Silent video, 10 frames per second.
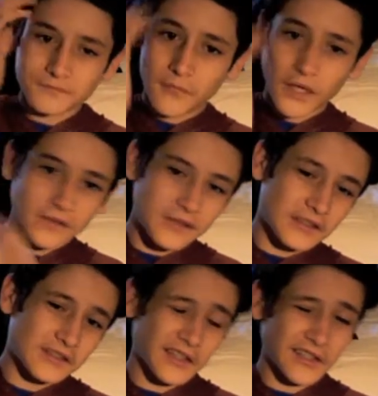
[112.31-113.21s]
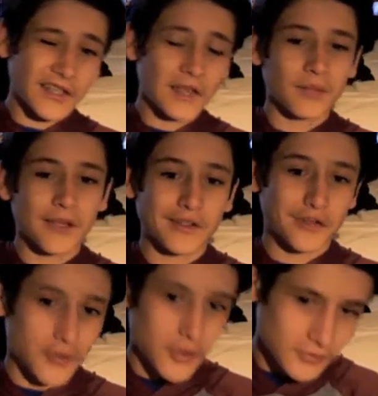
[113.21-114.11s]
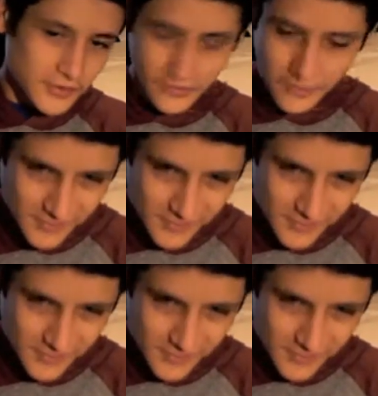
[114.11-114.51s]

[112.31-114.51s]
made these Kingpin drones of